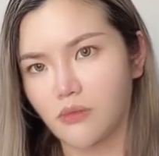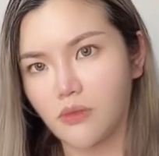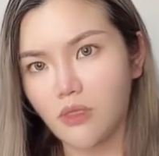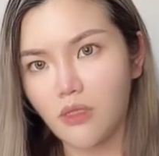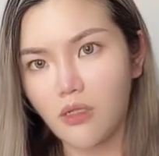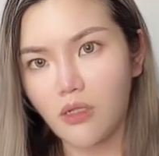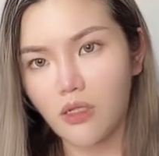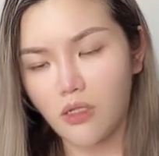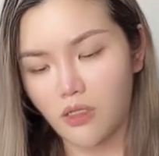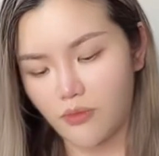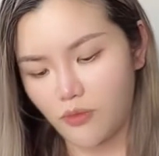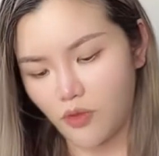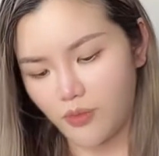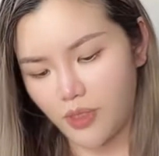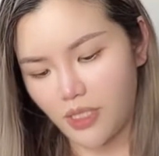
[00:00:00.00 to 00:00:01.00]
Oh, I'm
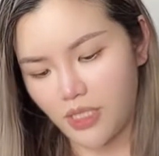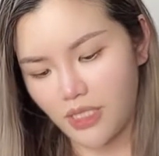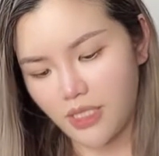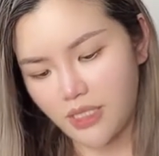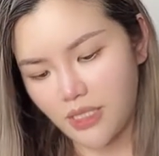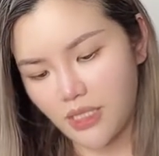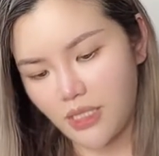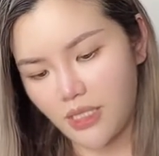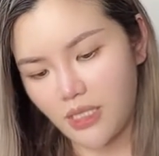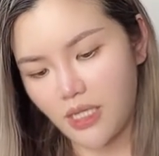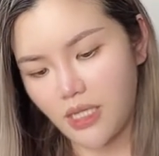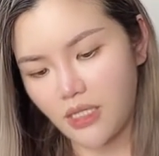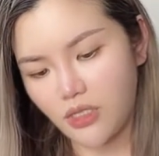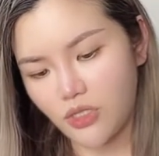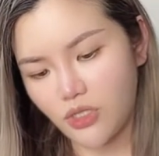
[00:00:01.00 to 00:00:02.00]
opening this
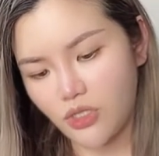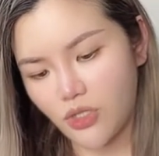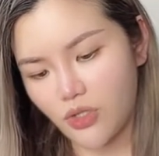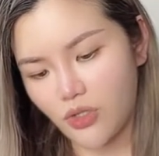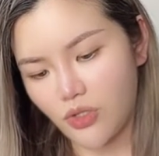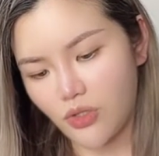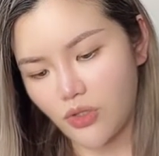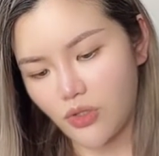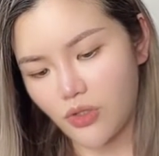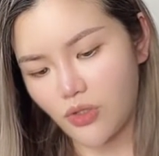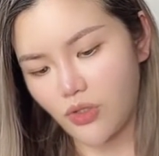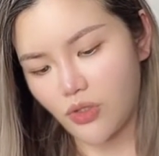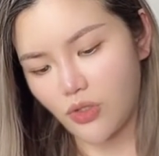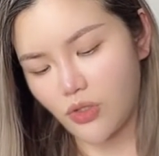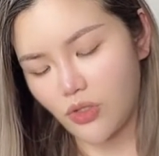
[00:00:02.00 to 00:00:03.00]
again to show
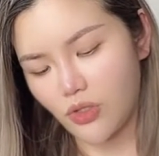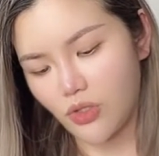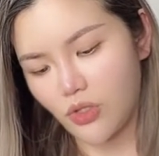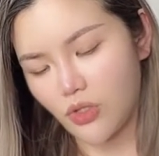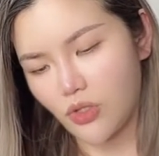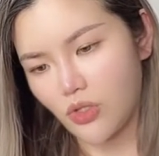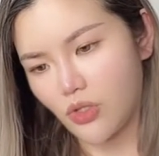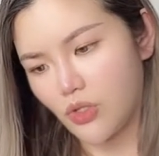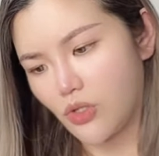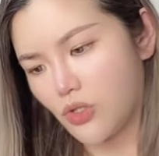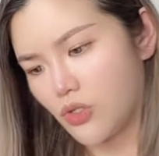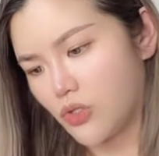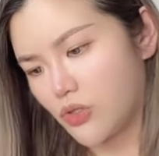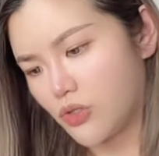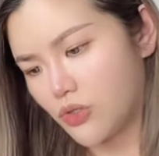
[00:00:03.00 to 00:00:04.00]
you.
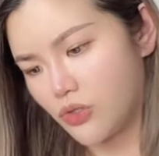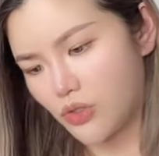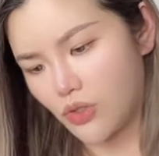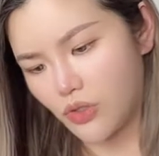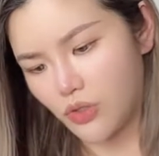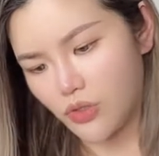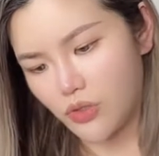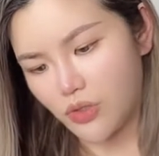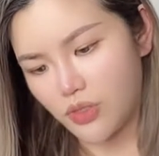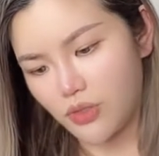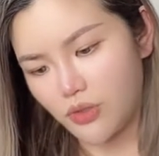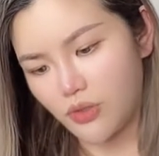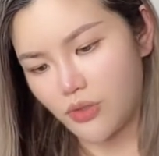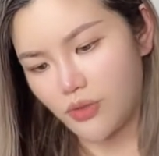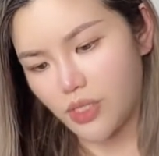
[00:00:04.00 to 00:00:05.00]
So there's no
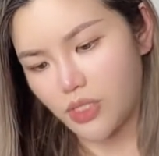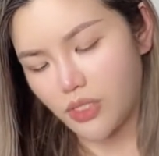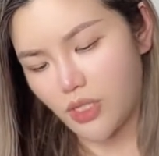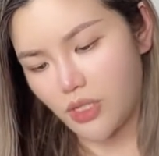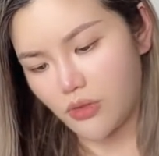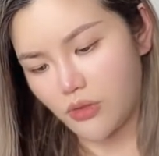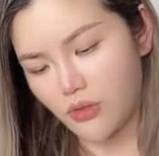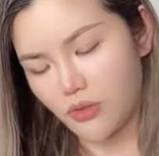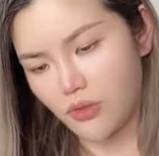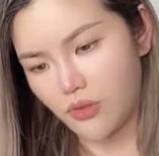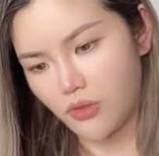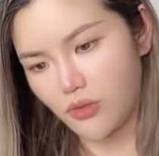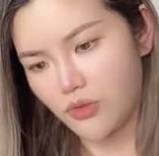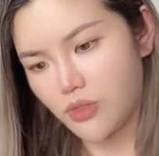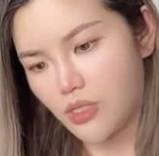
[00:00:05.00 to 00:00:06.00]
direction how to
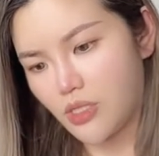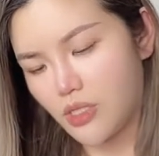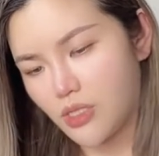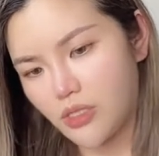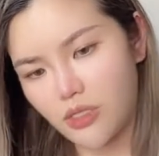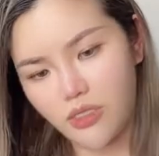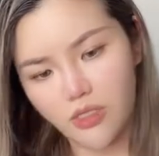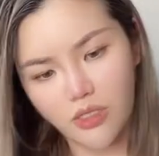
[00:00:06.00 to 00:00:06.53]
use it.